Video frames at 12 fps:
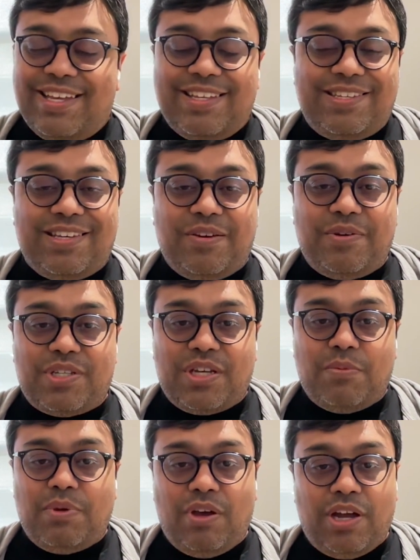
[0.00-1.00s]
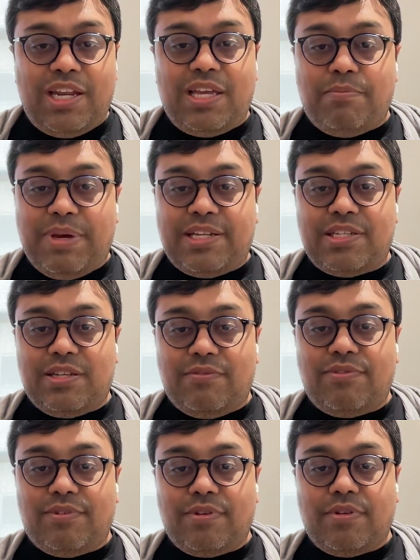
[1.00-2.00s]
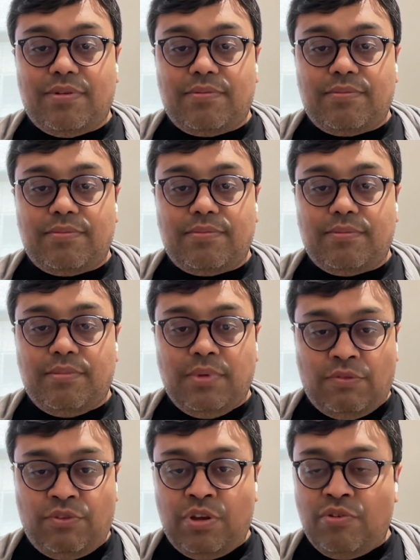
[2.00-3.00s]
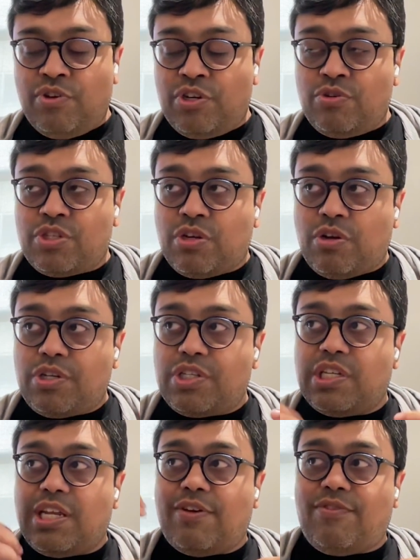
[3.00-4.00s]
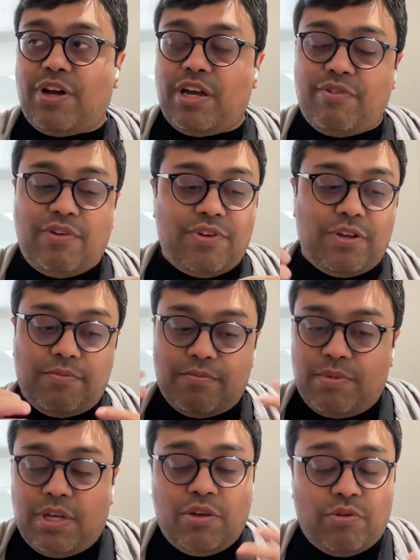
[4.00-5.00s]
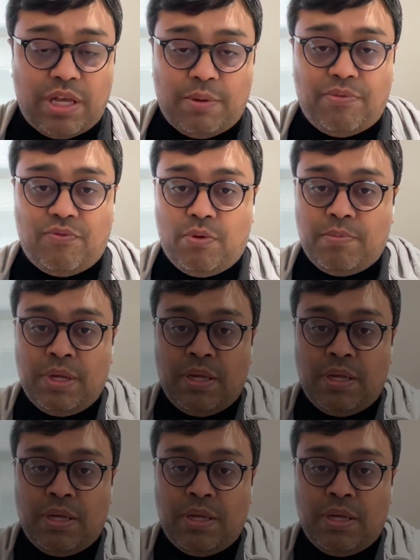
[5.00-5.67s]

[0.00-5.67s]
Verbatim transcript: so it's going to be highly competitive. If you can reduce costs and have higher revenue, hey, you'll outperform.